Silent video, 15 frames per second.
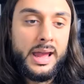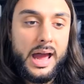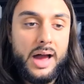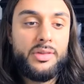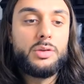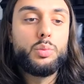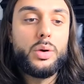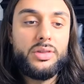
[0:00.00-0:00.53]

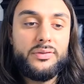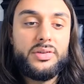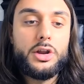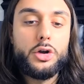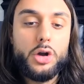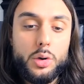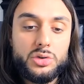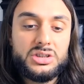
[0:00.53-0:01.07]
And then when the video
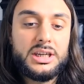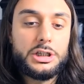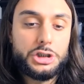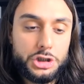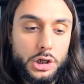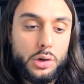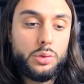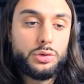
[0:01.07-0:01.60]
goes in, it
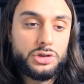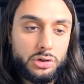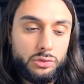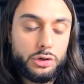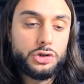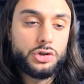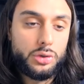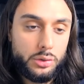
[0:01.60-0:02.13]
shows the
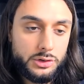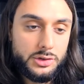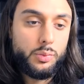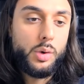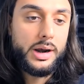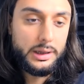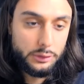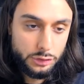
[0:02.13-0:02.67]
results of
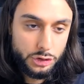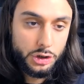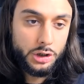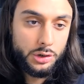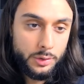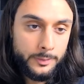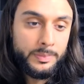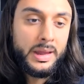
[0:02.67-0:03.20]
what it'll
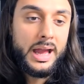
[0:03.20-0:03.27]
do.